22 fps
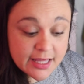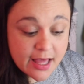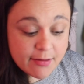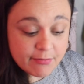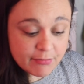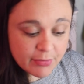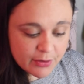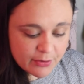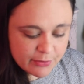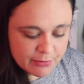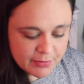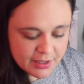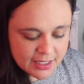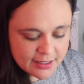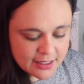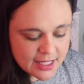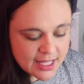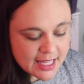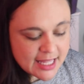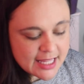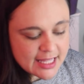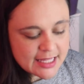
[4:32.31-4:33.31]
and blooming.
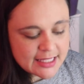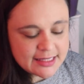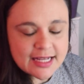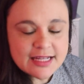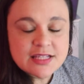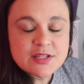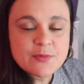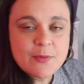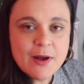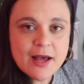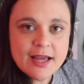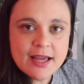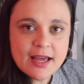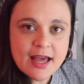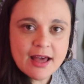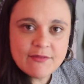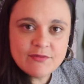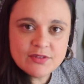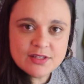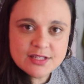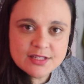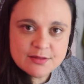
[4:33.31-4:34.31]
That's why I
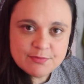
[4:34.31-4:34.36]
have this